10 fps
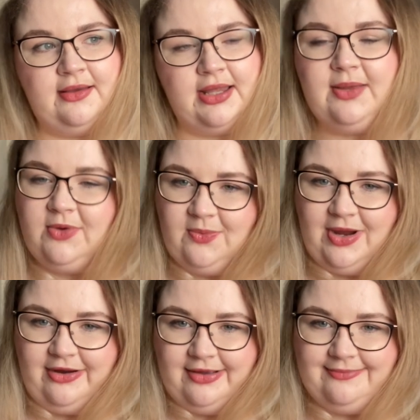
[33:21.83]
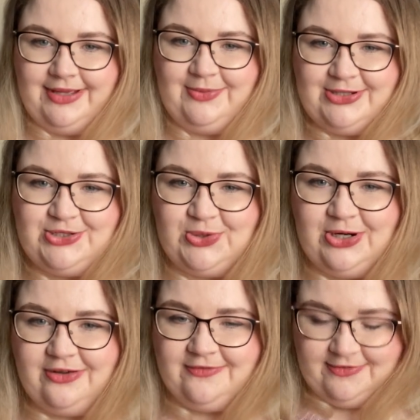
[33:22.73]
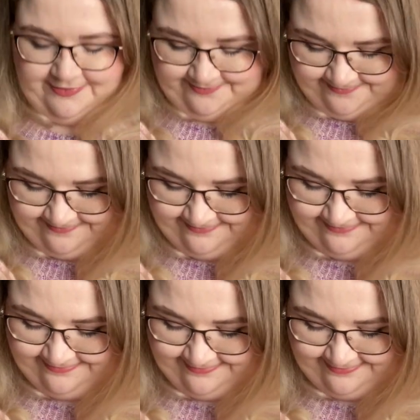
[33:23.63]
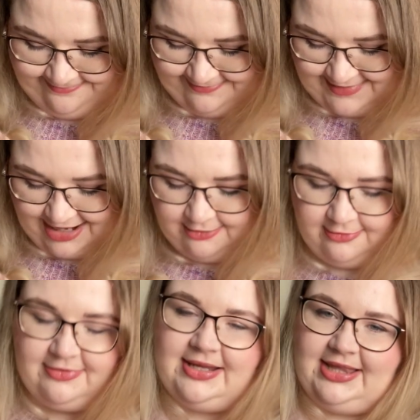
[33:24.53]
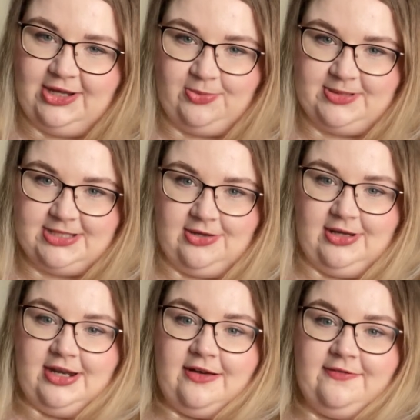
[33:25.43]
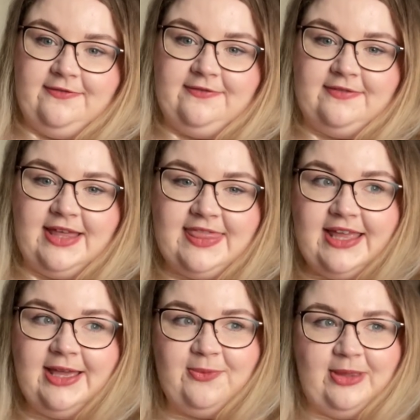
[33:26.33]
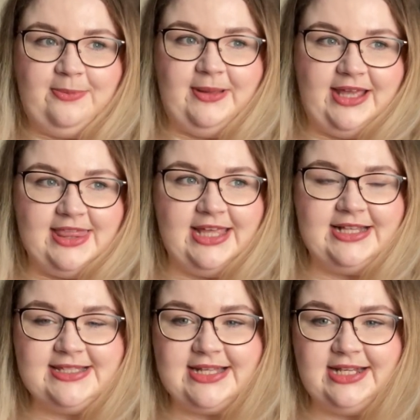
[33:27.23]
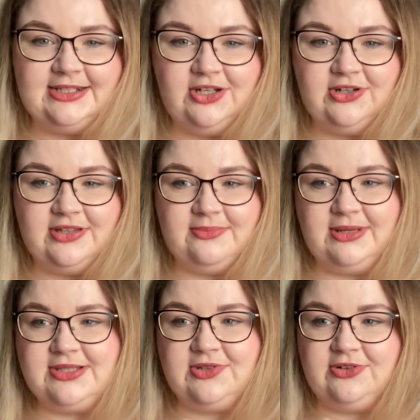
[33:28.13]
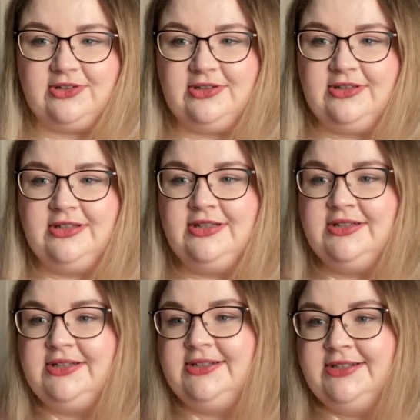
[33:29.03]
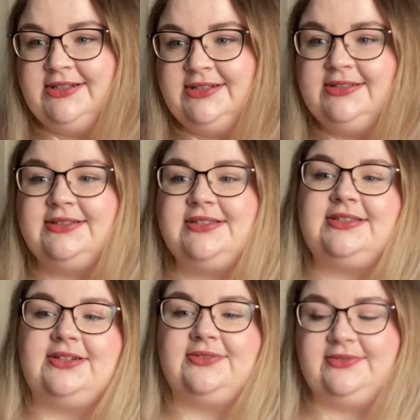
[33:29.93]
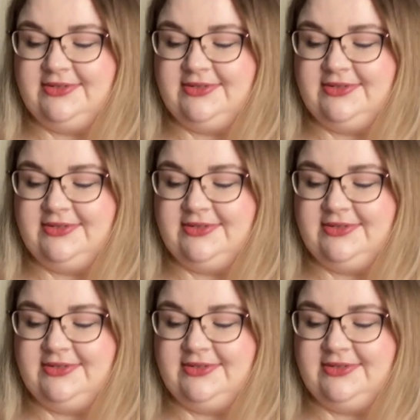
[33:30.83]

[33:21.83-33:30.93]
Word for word: And I want to wear it. I want to show it off. I really hope it's long enough. I think it will be. I think it's slightly longer than my sorrel. So,